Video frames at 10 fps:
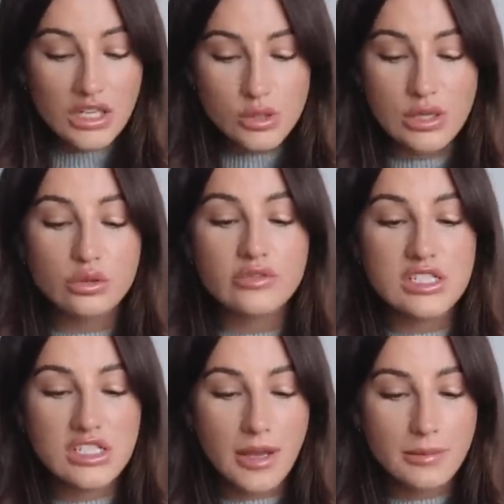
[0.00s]
So I thought for
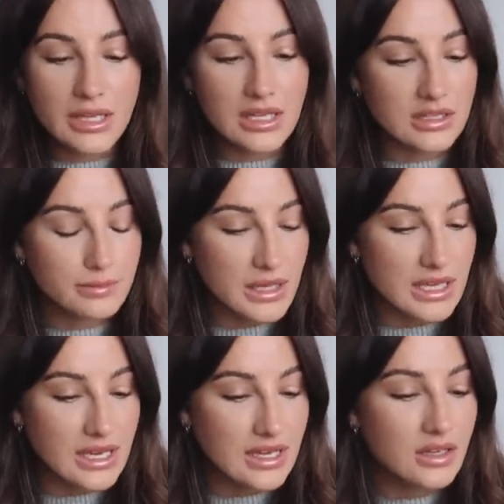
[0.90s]
the time being,
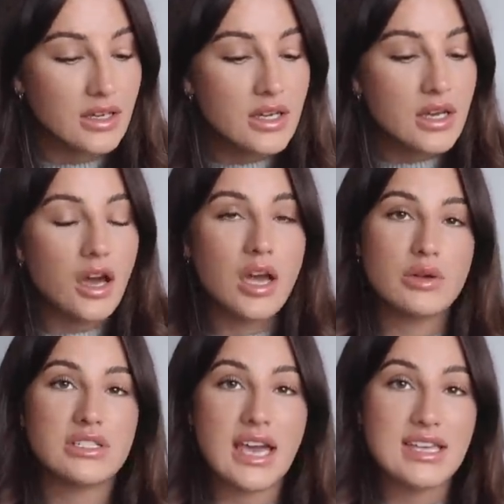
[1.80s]
being I
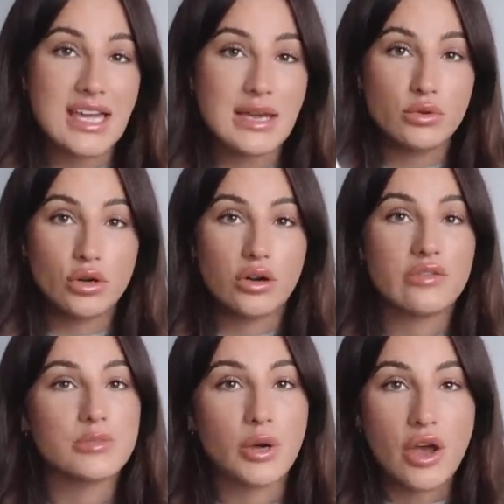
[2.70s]
would get a
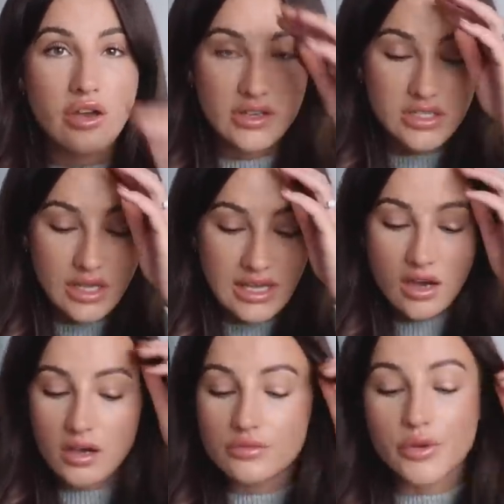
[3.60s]
tablecloth to put over so he
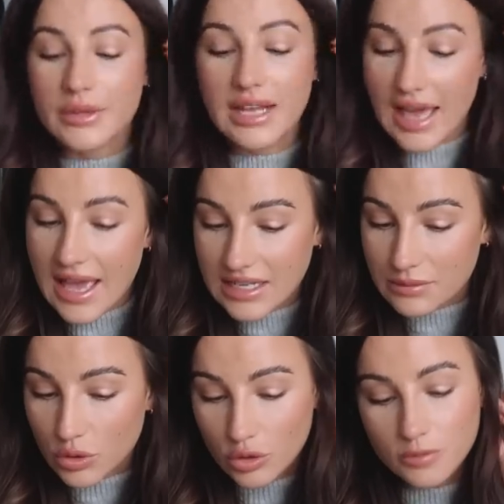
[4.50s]
can't ruin it
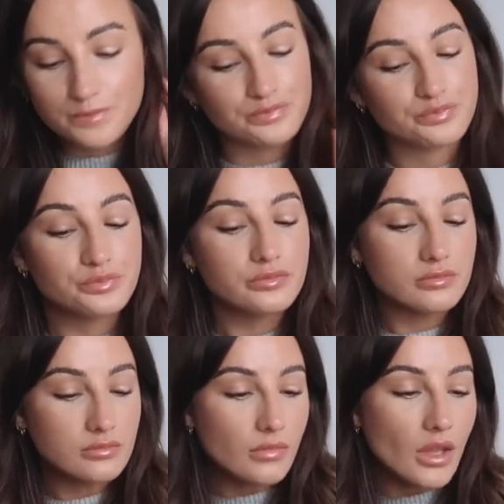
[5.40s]
anymore.
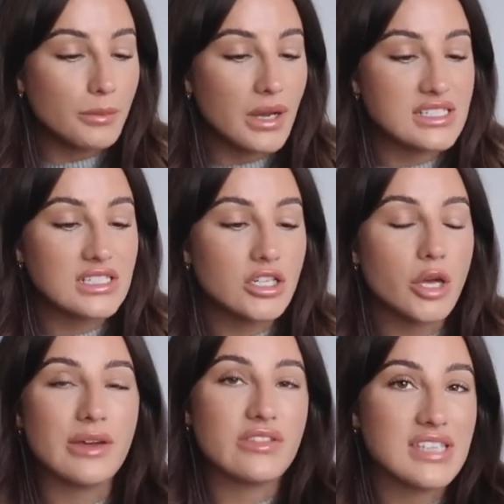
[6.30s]
But I didn't know
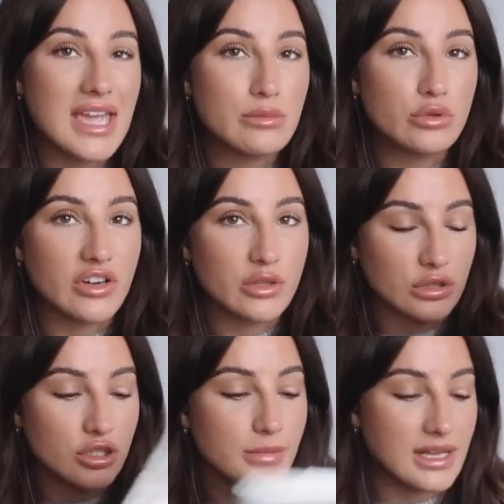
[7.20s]
if a table runner
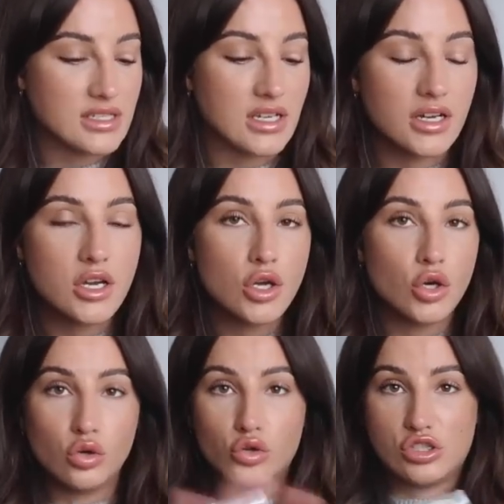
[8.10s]
would look better
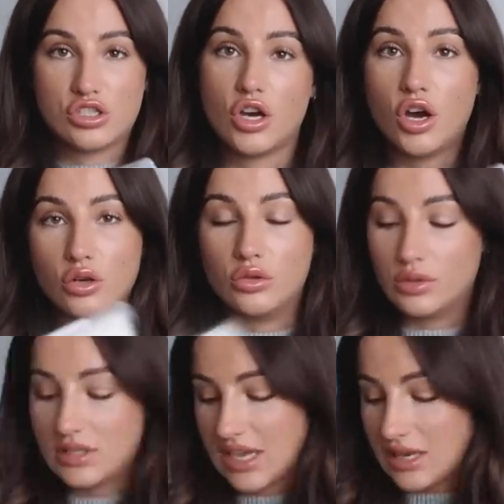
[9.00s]
or just a
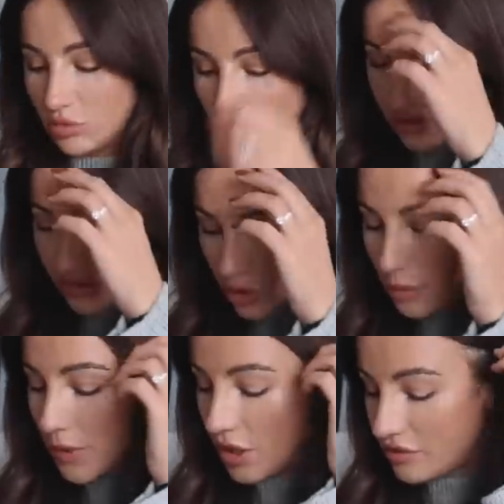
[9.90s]
whole tablecloth. So I
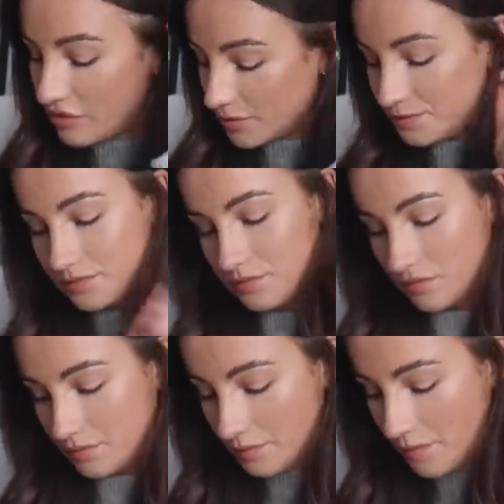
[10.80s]
got both.
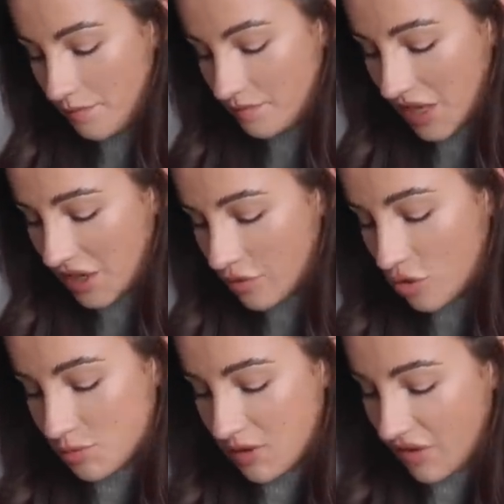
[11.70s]
And I
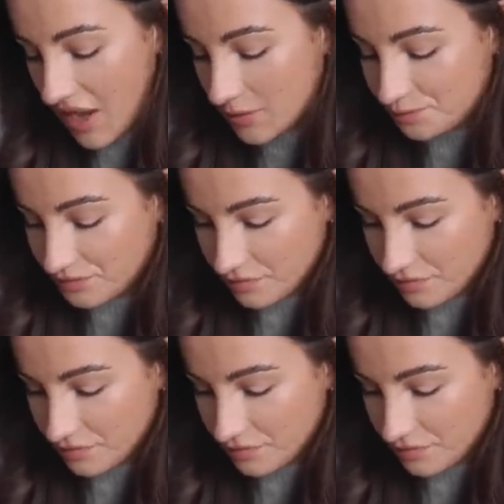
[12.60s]
thought, to be fair,